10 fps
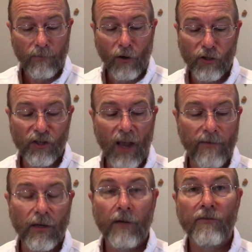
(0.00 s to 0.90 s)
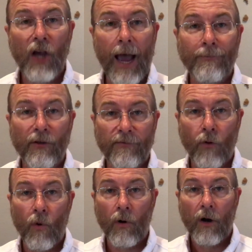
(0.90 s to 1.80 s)
Verse 7 of chapter
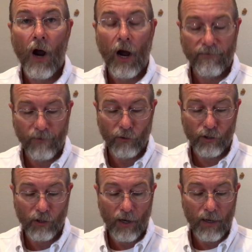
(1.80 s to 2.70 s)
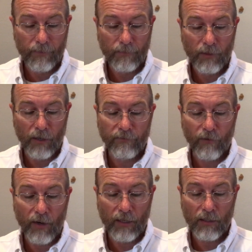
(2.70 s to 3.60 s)
4 of 1 John. Dear
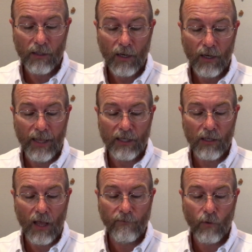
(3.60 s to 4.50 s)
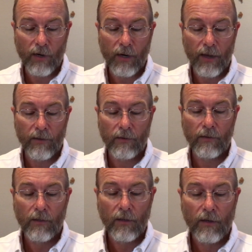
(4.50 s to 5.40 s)
friends, let us love one another,
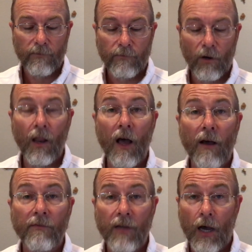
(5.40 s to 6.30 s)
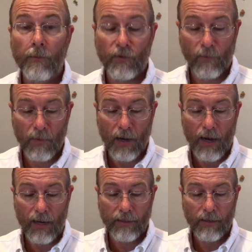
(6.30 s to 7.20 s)
for love comes from
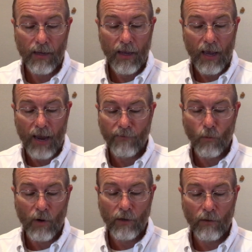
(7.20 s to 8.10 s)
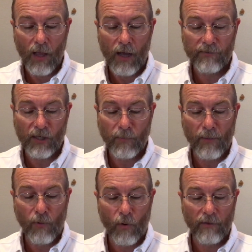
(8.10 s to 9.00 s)
God. Everyone who loves has
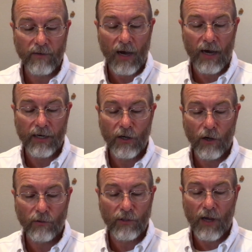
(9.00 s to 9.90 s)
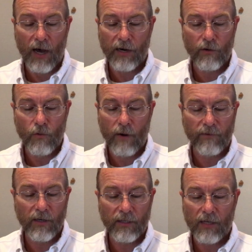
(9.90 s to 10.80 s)
been born of God and knows God, and
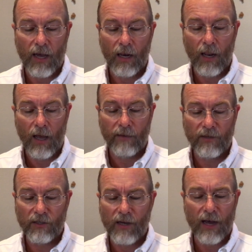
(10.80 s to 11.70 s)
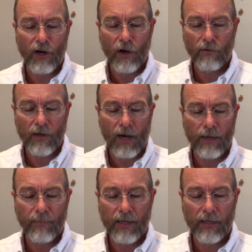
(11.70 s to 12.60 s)
whoever does not love does not know
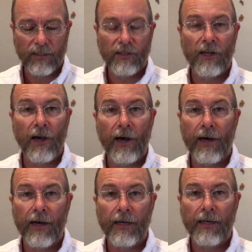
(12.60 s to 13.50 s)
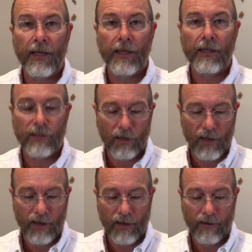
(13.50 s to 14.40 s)
God, because God is
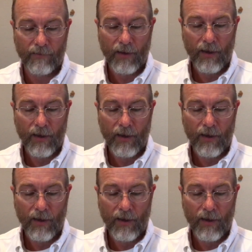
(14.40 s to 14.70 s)
love.